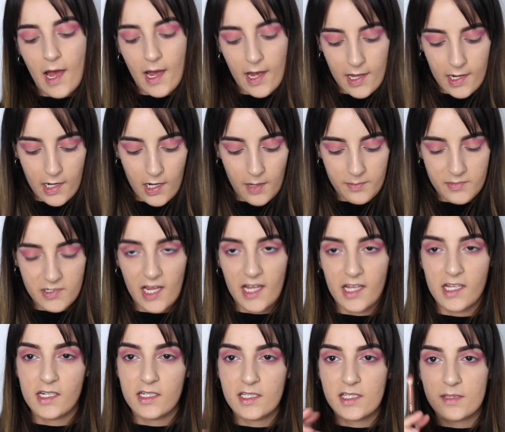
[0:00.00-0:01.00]
and I'm
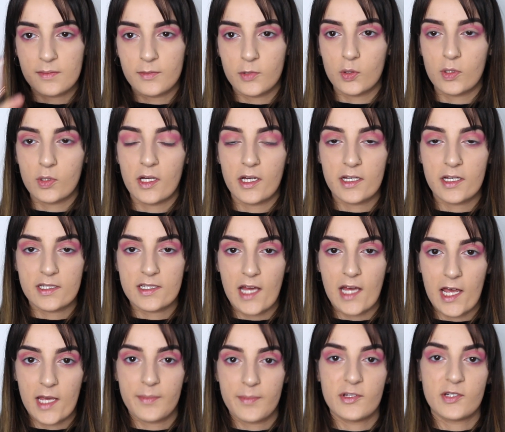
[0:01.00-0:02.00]
taking a smaller
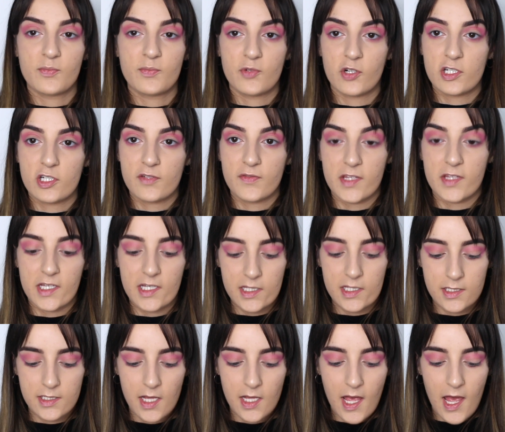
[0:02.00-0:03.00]
tapered brush for
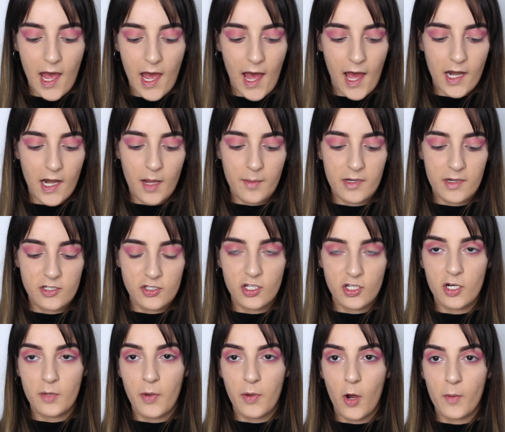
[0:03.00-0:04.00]
this, and I'm literally
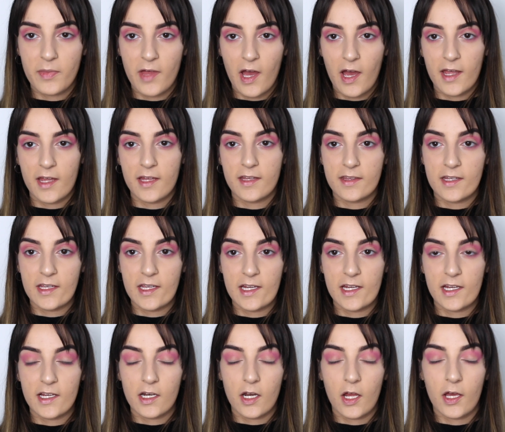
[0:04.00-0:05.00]
going to pop that in
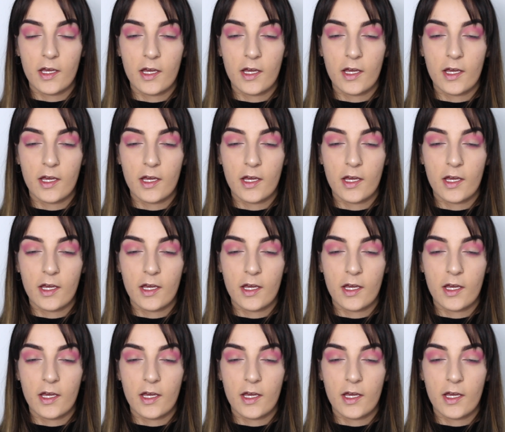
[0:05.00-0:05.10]
the